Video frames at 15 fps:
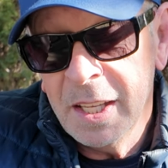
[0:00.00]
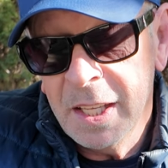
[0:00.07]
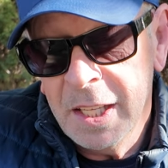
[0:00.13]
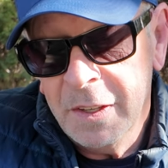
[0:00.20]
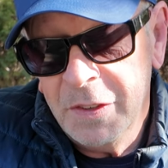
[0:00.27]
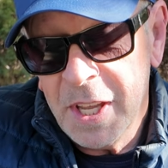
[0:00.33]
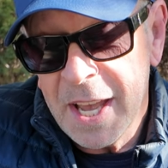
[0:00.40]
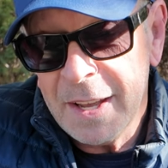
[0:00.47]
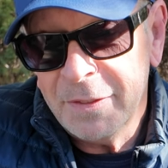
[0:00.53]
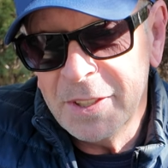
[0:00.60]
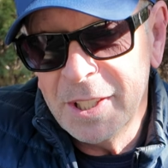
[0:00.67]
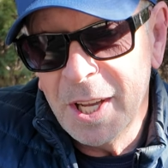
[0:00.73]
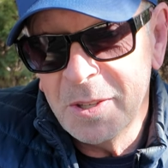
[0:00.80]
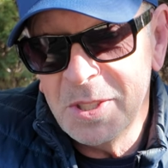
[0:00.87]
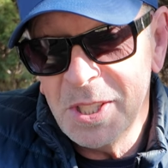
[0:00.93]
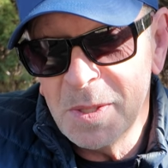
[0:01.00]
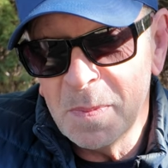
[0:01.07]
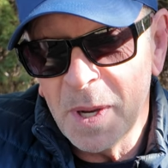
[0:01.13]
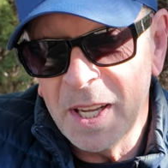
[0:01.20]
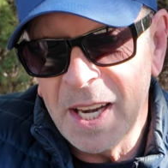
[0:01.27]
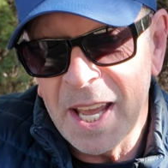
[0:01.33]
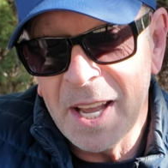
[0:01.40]
If you haven't noticed
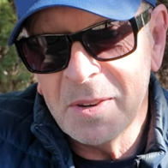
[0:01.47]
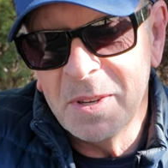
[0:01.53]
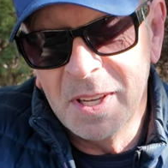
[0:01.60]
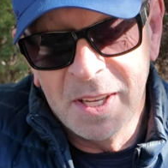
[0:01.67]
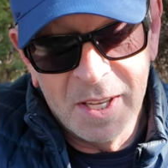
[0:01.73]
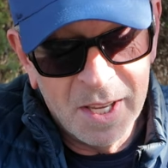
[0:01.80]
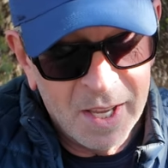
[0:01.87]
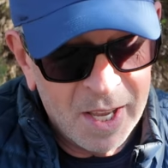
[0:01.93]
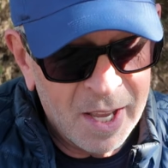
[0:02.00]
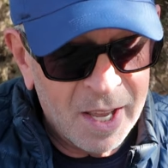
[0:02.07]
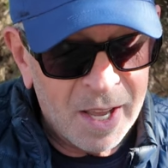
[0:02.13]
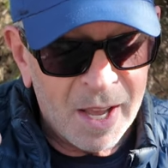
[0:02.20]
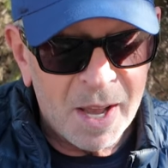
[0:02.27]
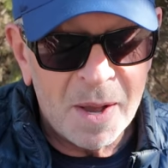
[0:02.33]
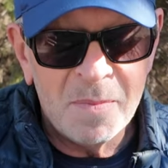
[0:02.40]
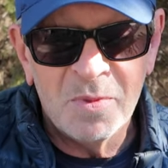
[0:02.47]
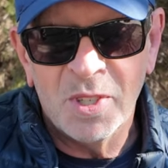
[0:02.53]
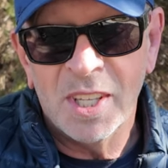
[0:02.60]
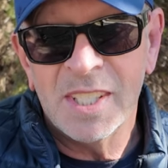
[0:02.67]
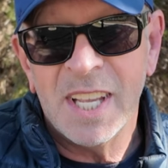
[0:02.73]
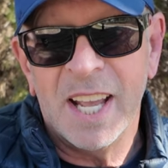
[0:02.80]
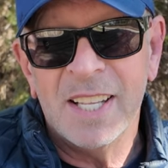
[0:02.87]
by now, I'm
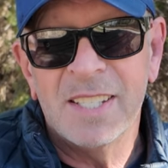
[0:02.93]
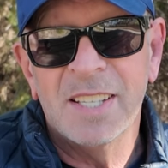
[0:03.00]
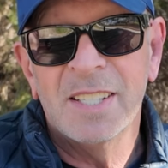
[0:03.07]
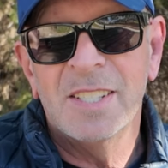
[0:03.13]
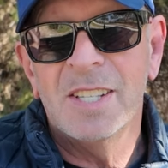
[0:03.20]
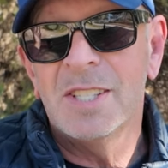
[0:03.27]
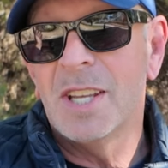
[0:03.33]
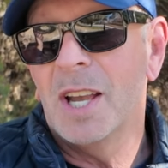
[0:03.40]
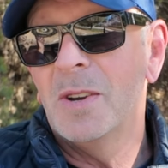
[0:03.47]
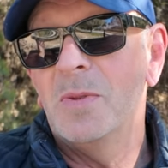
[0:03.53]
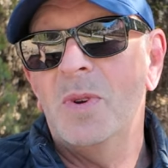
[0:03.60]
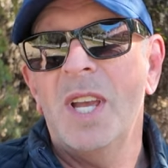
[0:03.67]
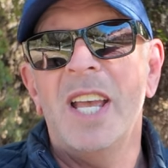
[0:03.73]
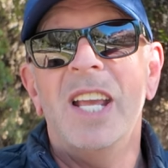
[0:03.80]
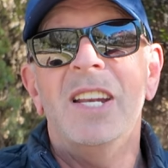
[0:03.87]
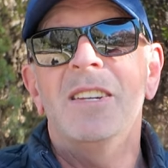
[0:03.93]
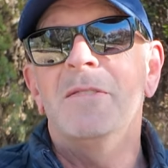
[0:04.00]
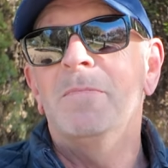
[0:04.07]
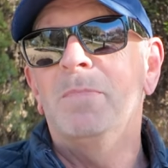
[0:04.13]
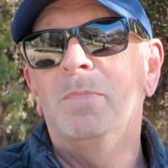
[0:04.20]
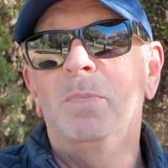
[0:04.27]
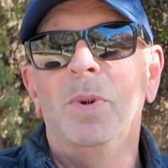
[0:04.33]
dressed head to toe in
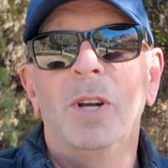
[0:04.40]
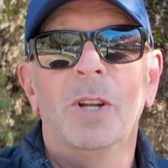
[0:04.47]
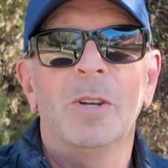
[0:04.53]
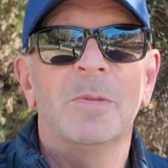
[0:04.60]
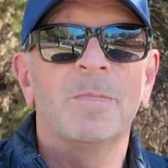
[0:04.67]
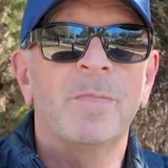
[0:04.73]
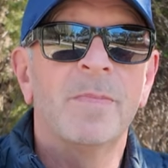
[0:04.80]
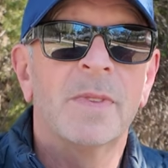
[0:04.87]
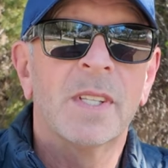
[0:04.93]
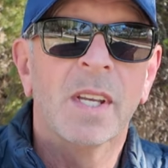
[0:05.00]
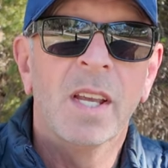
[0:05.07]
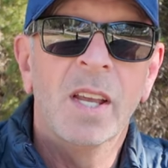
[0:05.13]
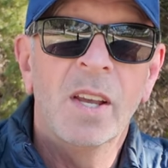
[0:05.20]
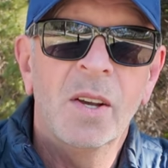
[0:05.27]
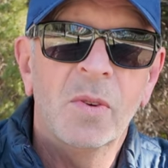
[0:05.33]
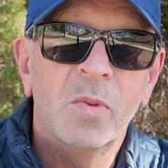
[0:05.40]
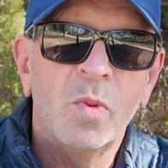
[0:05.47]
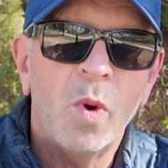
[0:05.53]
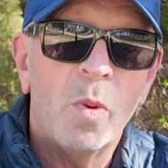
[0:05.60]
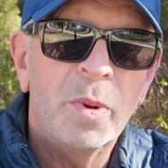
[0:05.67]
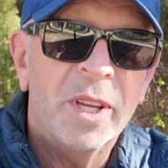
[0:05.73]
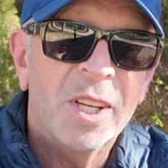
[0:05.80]
blue.
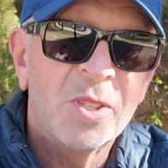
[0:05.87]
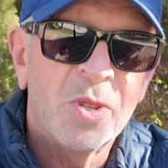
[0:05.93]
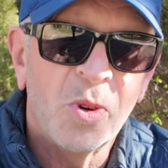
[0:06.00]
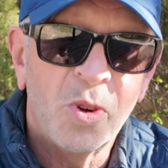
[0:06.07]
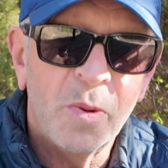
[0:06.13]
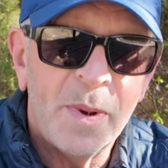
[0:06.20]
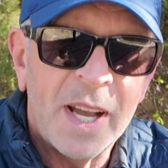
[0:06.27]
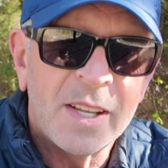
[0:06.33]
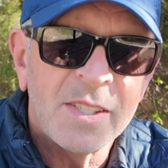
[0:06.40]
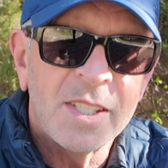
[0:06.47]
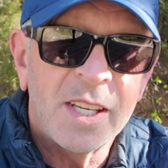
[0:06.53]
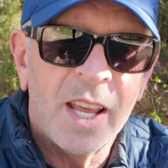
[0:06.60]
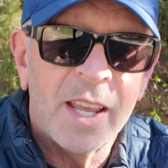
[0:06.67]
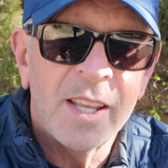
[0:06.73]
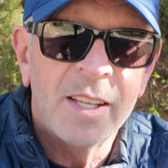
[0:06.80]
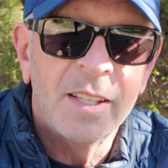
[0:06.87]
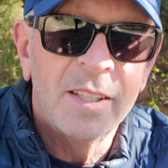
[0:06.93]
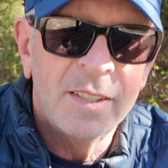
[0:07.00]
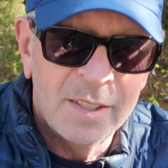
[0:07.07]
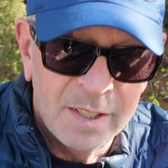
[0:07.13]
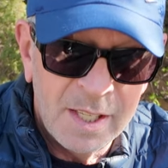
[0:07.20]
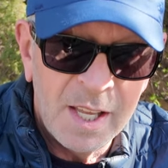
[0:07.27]
What we're going to talk about today:
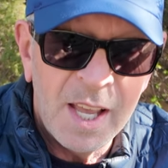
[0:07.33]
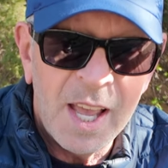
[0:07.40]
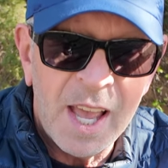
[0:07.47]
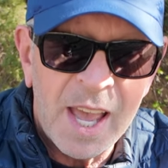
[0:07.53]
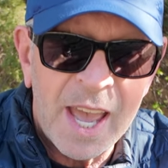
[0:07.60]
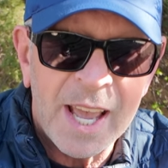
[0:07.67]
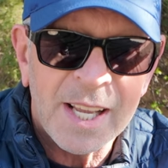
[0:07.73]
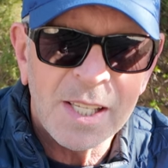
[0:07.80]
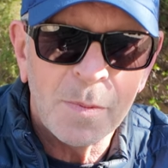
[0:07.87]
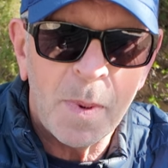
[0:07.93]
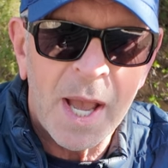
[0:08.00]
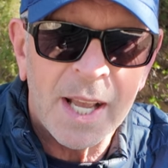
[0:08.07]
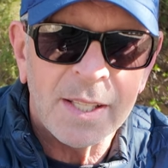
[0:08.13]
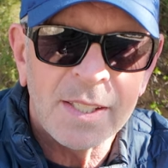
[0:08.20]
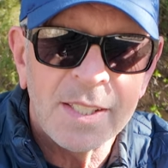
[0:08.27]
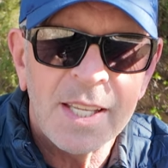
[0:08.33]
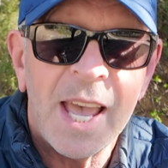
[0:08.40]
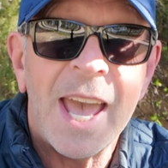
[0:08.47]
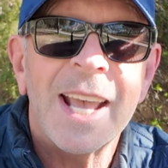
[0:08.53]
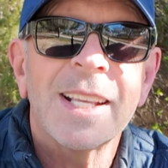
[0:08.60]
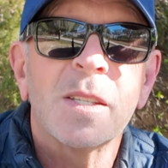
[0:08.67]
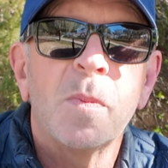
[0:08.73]
expats
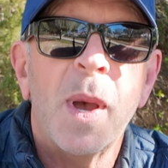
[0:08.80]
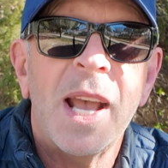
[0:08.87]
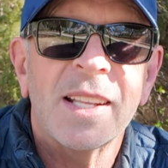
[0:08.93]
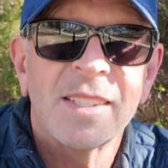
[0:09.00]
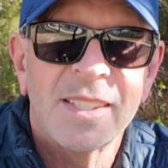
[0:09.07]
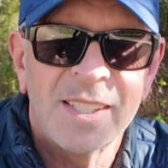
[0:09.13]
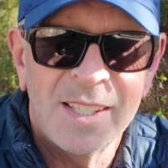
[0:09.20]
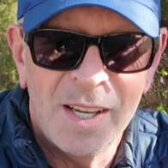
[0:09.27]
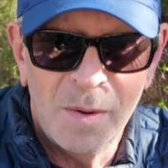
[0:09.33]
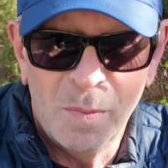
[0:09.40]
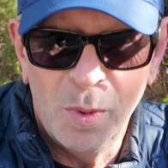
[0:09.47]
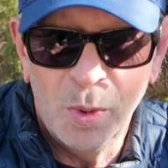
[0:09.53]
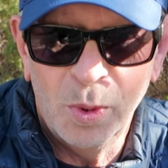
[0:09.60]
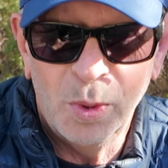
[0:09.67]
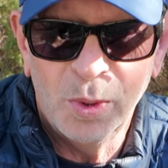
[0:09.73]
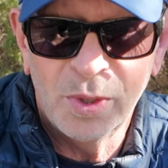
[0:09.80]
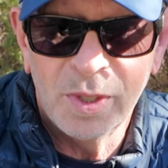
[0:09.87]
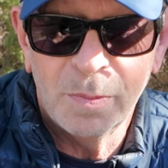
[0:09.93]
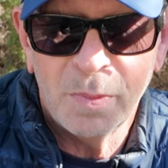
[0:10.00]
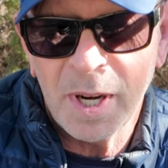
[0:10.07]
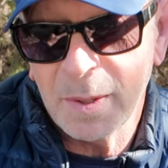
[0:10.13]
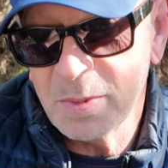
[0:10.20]
abroad.
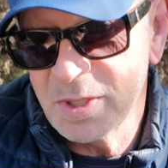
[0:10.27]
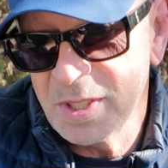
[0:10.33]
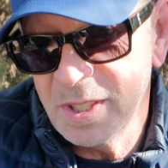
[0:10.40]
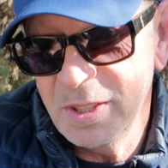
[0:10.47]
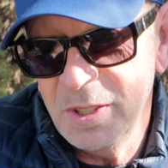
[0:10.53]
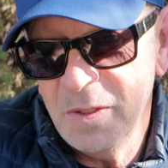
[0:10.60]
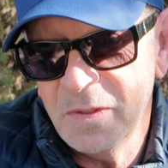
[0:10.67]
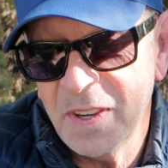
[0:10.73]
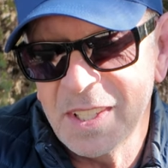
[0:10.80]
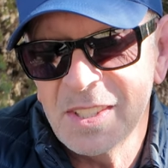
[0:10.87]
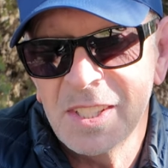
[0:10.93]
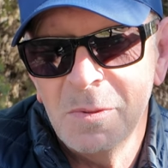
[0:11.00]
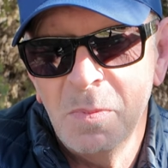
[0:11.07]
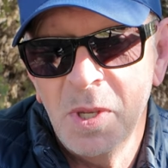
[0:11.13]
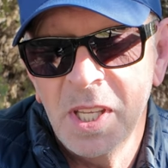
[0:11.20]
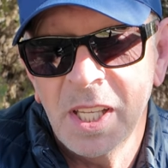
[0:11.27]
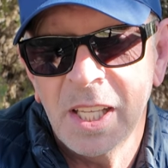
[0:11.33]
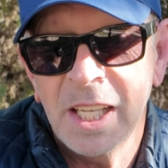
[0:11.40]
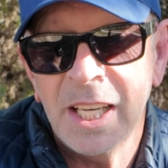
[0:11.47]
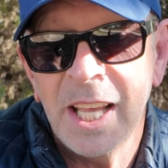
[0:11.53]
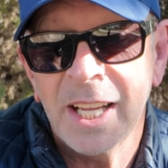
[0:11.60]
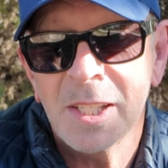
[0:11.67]
Perhaps you fancy being
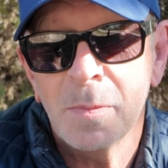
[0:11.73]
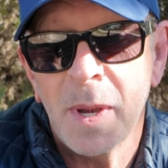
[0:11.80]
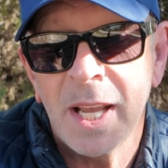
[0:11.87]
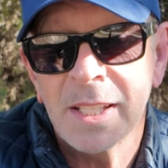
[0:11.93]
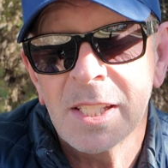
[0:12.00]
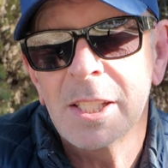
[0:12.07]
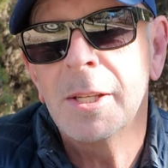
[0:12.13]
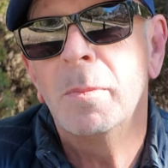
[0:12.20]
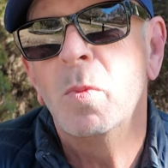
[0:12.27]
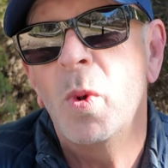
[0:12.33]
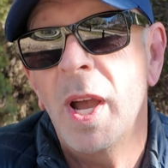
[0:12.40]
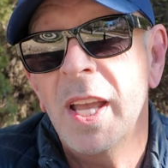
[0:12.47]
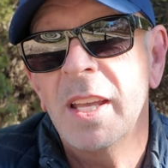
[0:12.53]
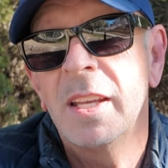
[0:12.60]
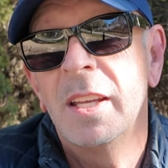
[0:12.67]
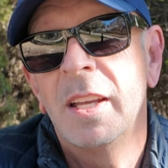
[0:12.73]
an expat somewhere.